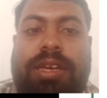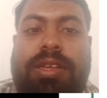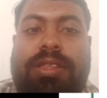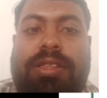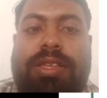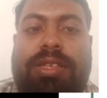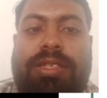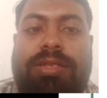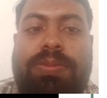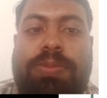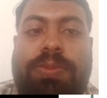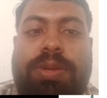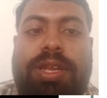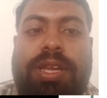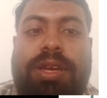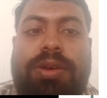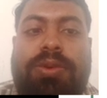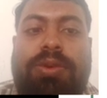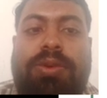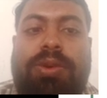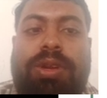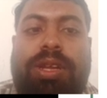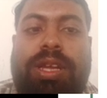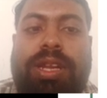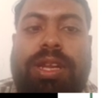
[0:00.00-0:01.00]
This
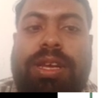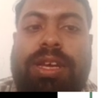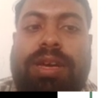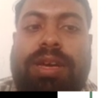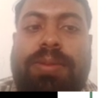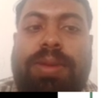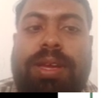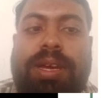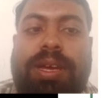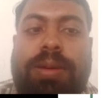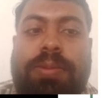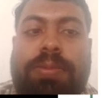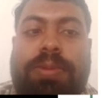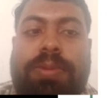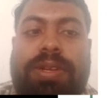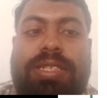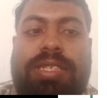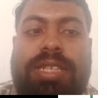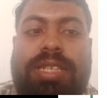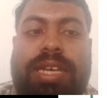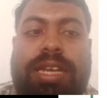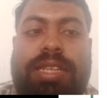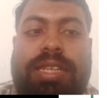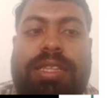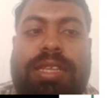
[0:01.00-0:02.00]
pre-cooled incoming
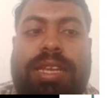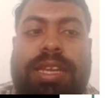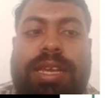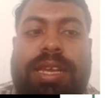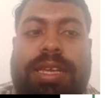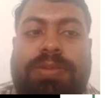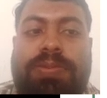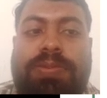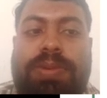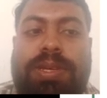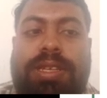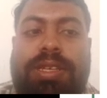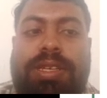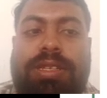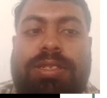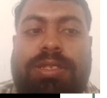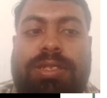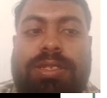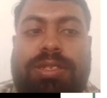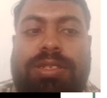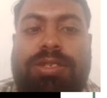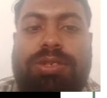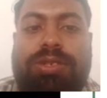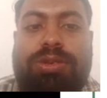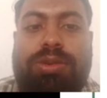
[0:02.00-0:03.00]
compressed air then
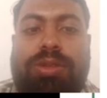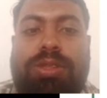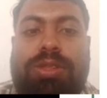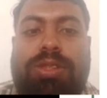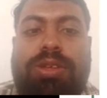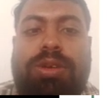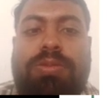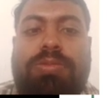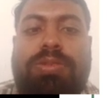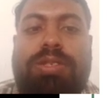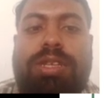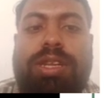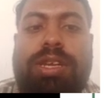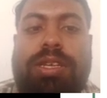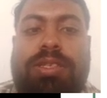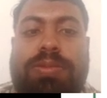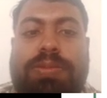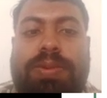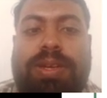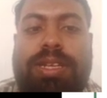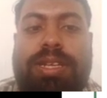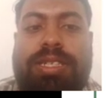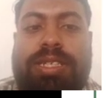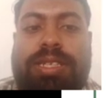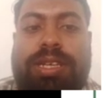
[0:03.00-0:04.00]
experiences Joule-Thomson
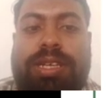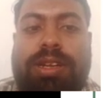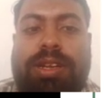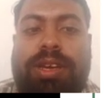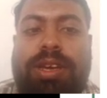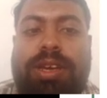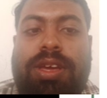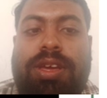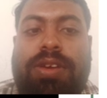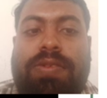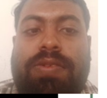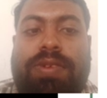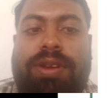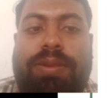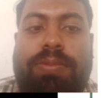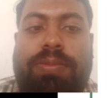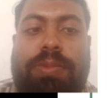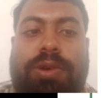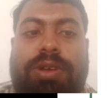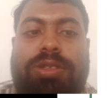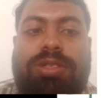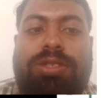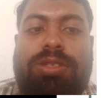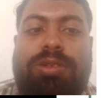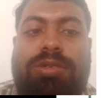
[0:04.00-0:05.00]
expansion when
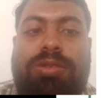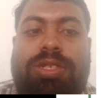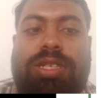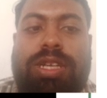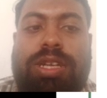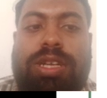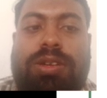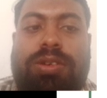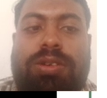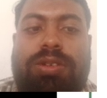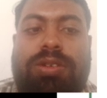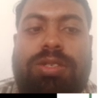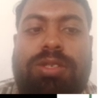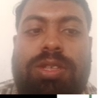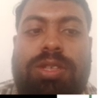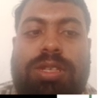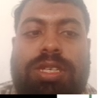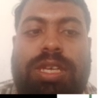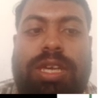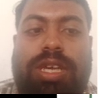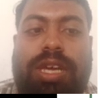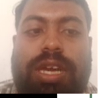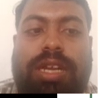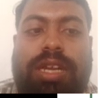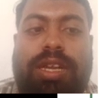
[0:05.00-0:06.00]
passed through jet nozzle
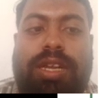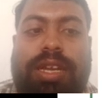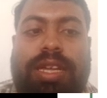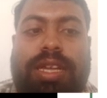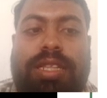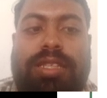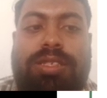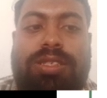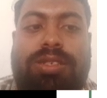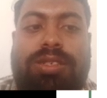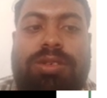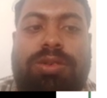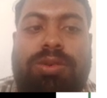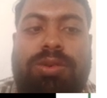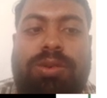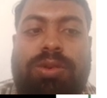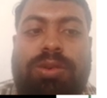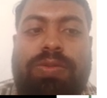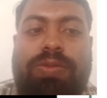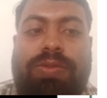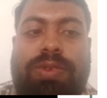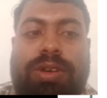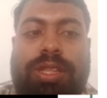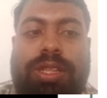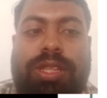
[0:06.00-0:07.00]
J and gets
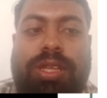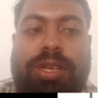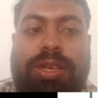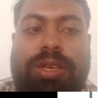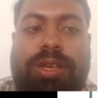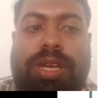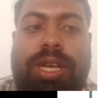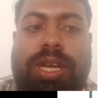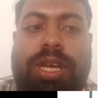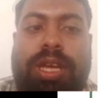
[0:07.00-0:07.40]
cooled further.